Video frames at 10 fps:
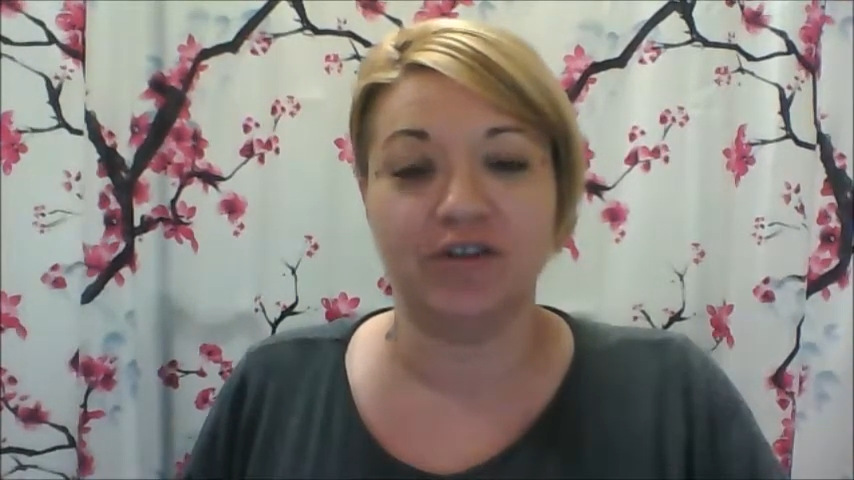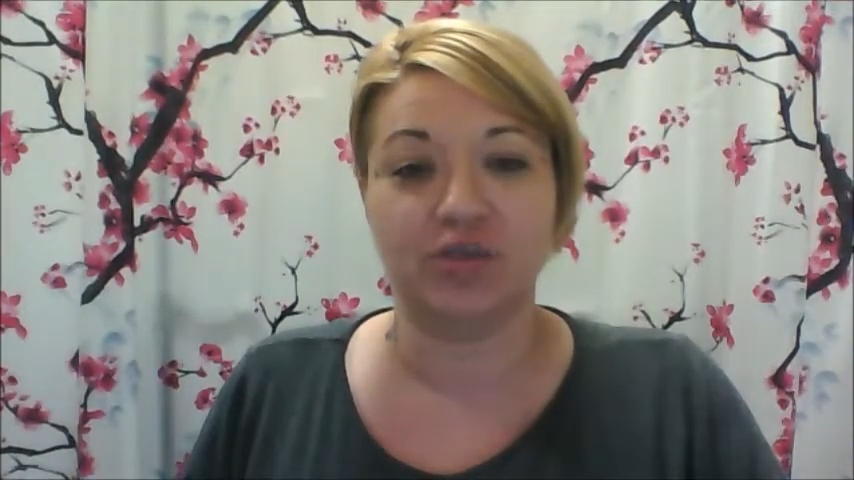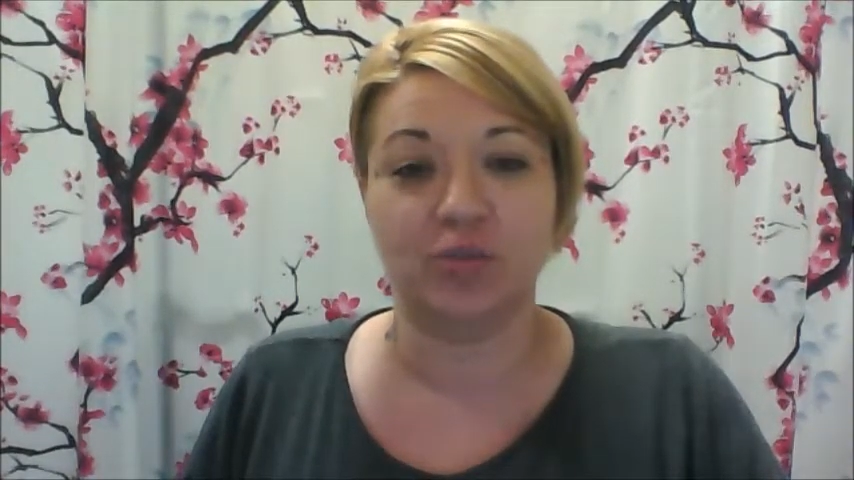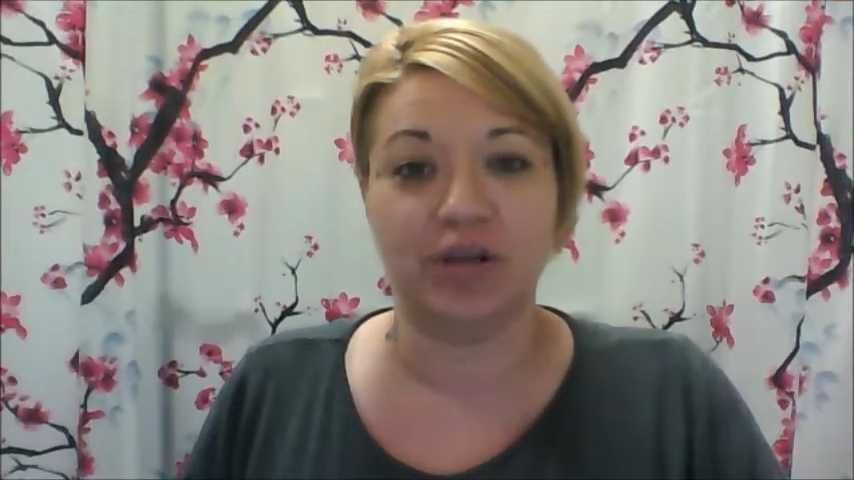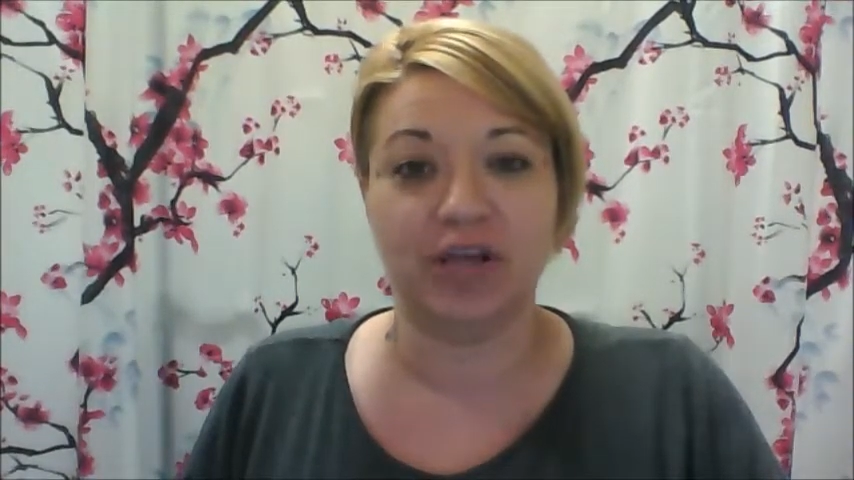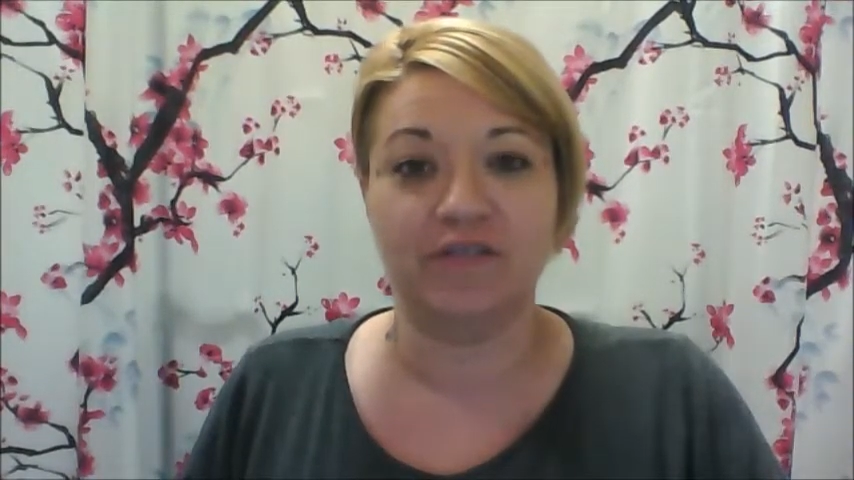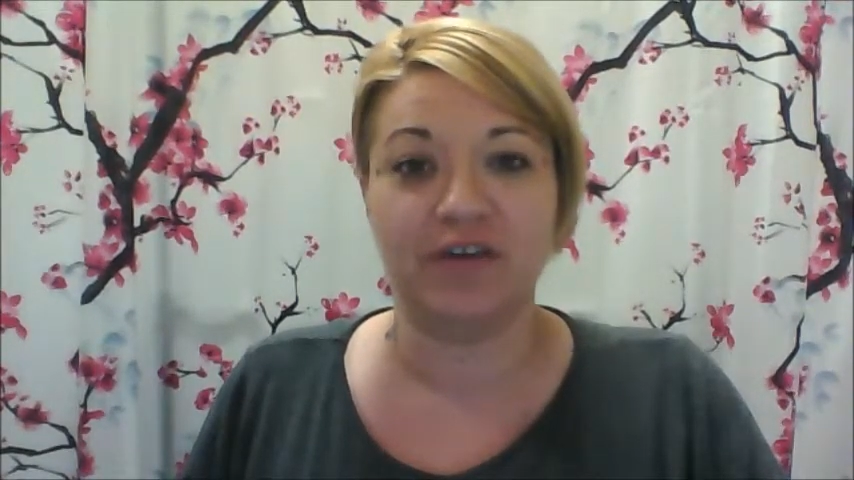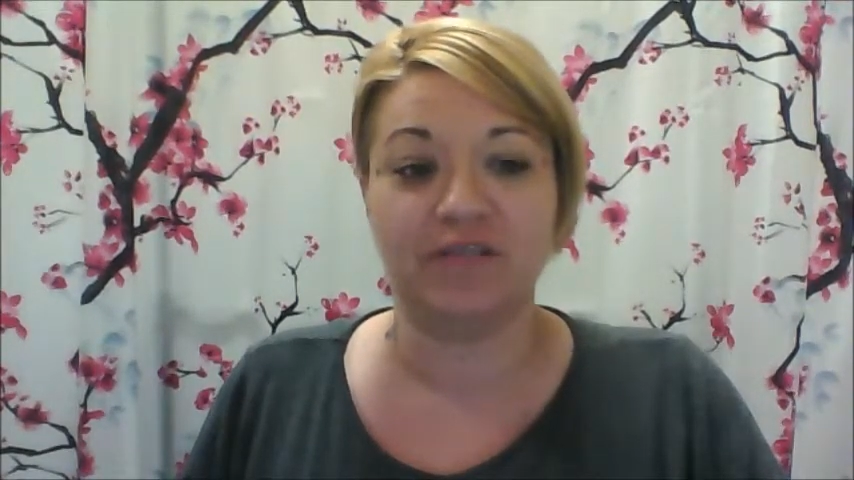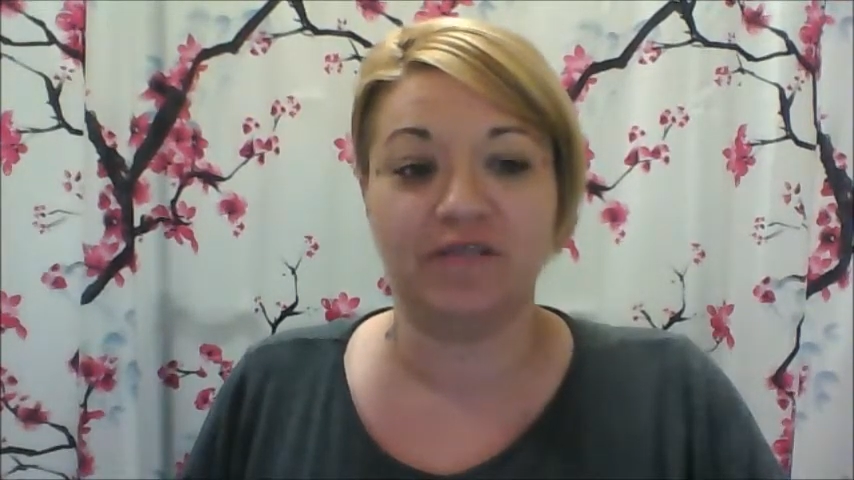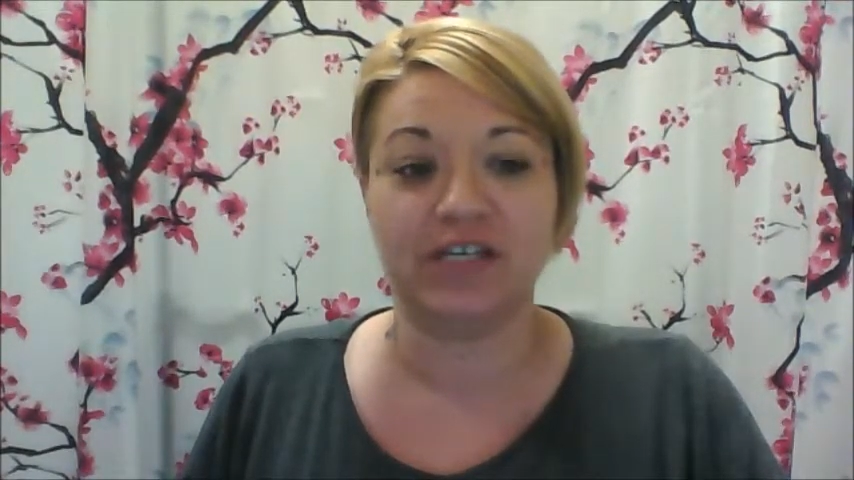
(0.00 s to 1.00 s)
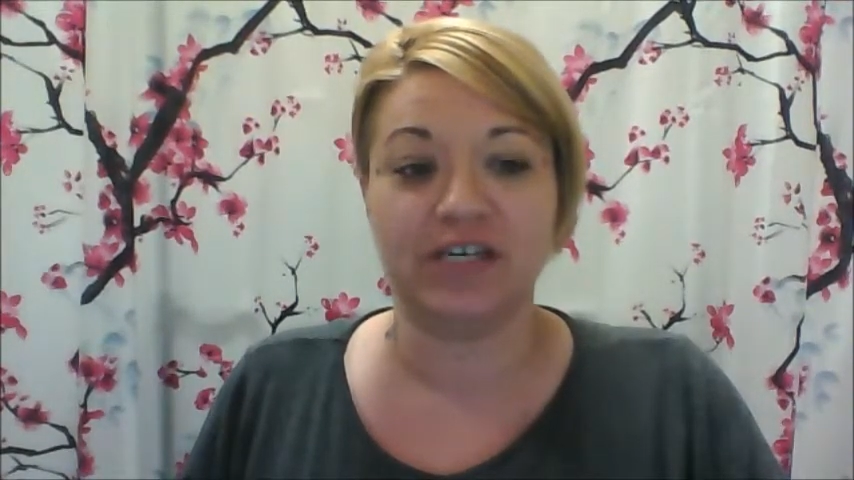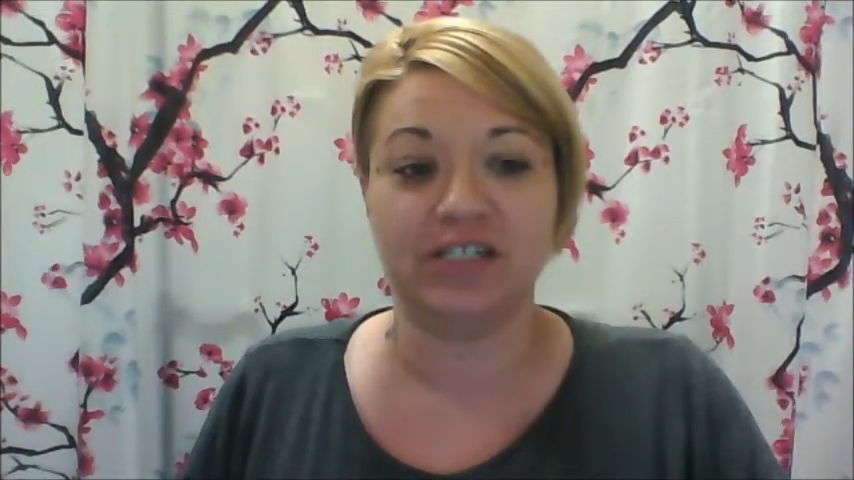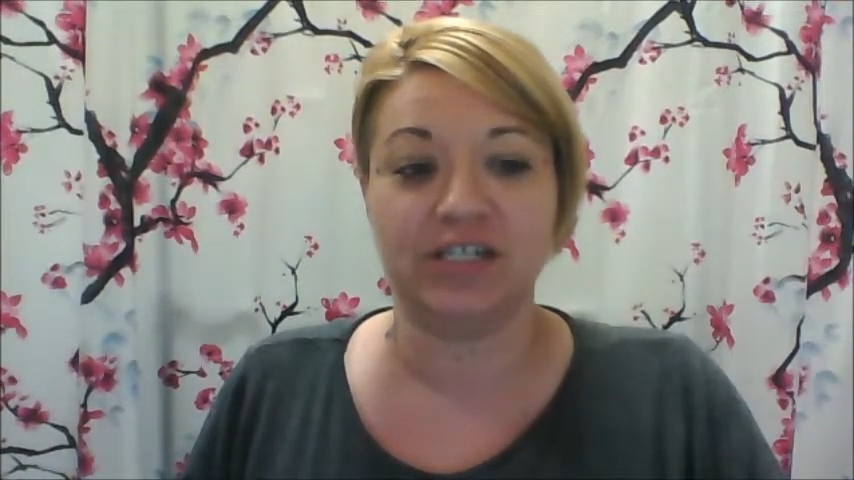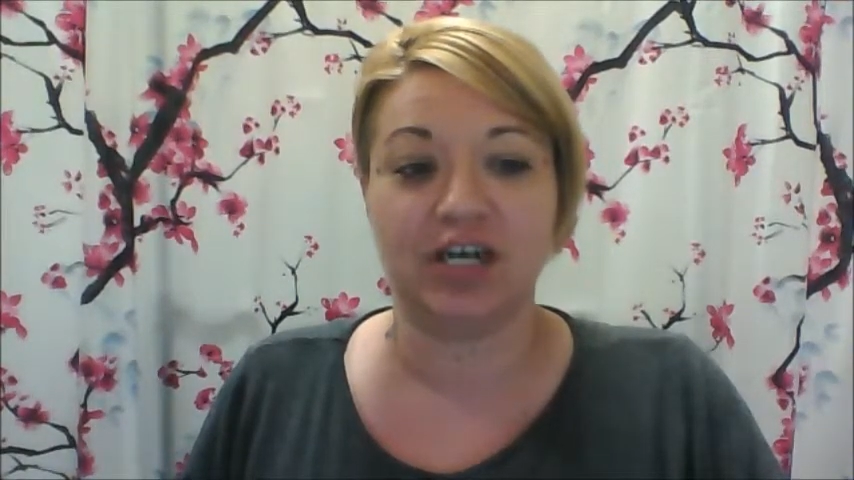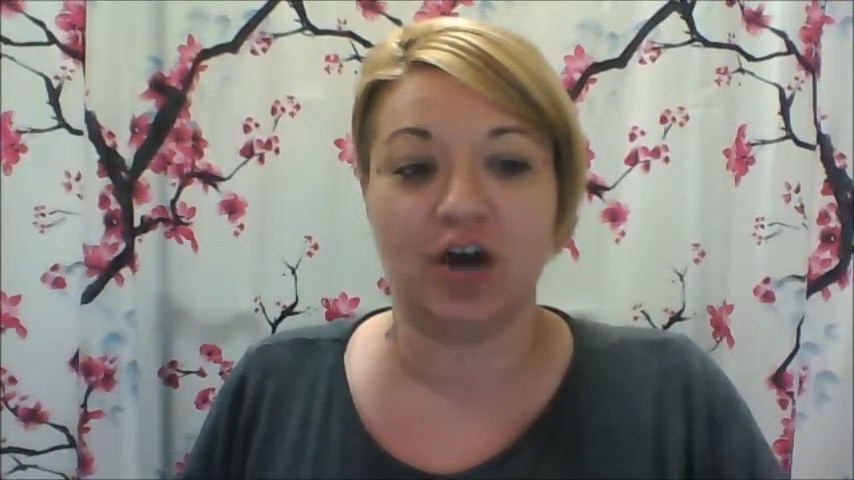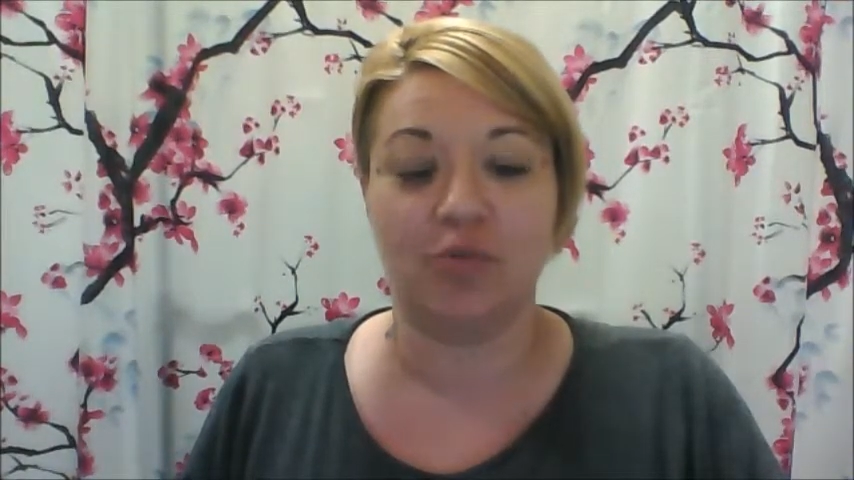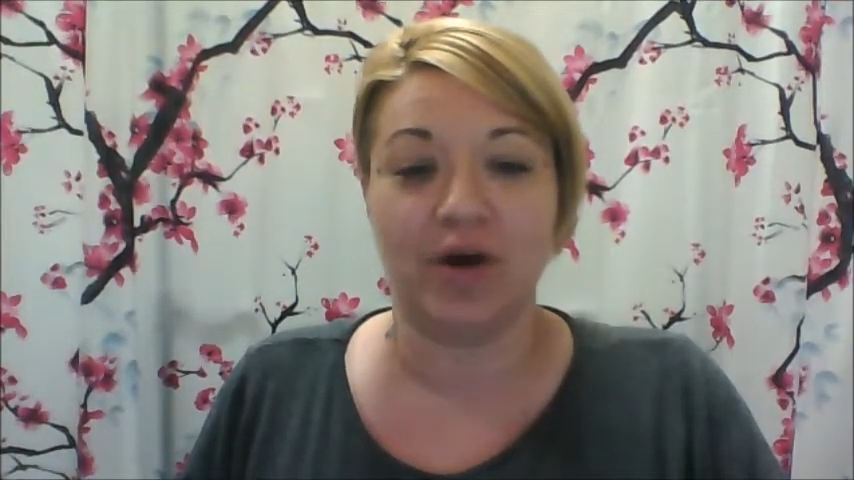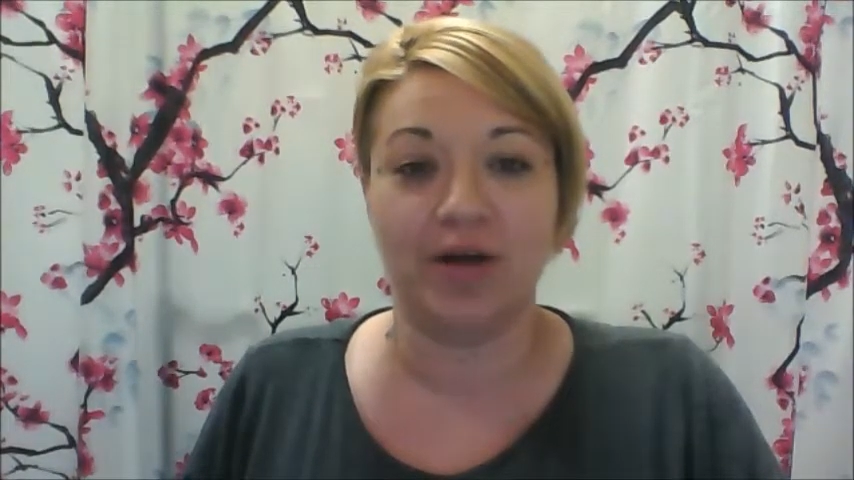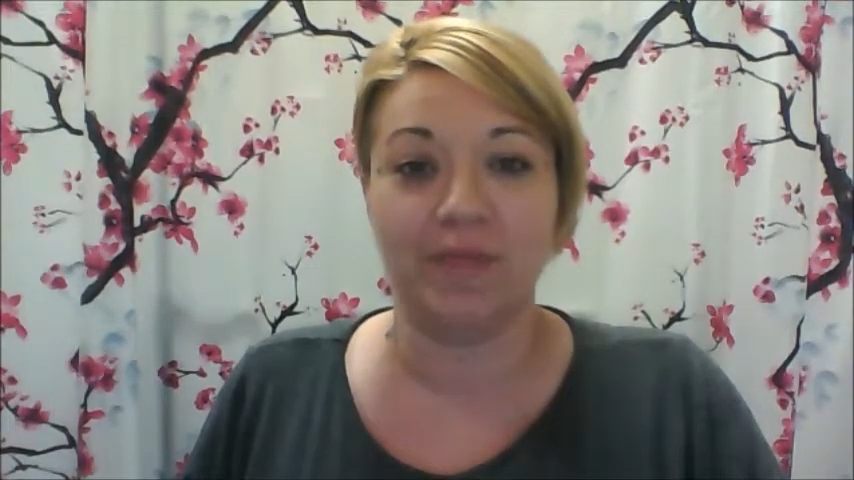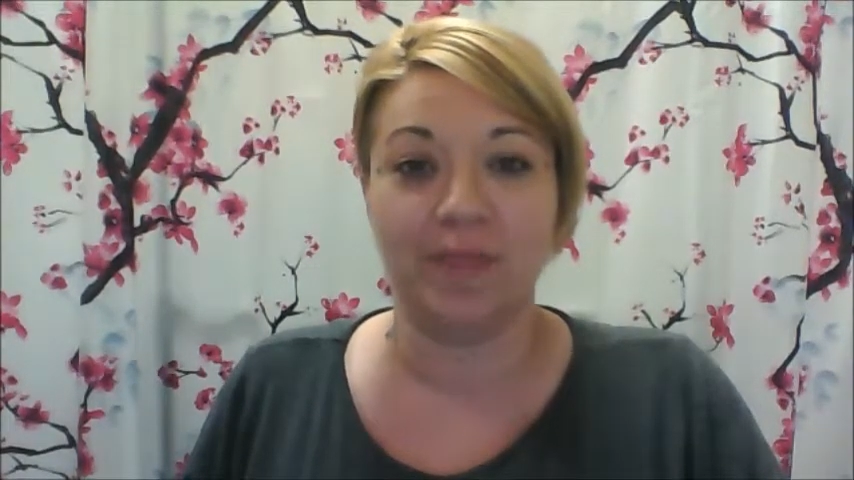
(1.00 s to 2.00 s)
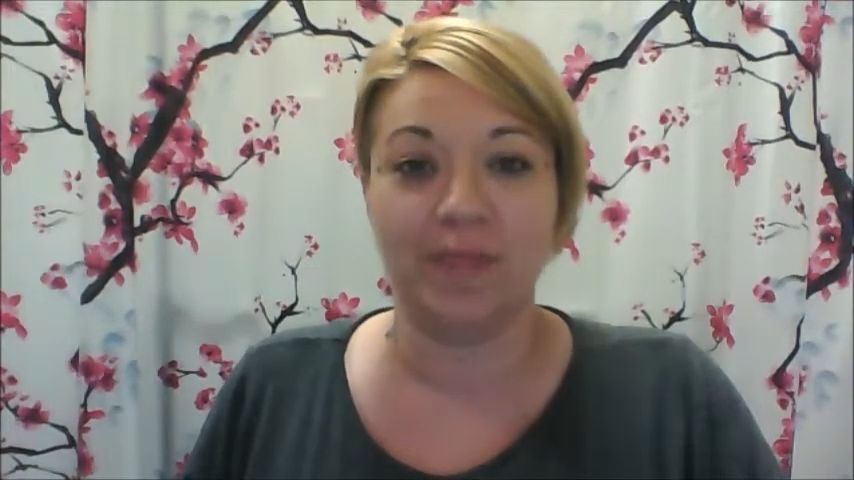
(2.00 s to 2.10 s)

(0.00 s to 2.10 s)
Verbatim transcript: 2015 Tacoma.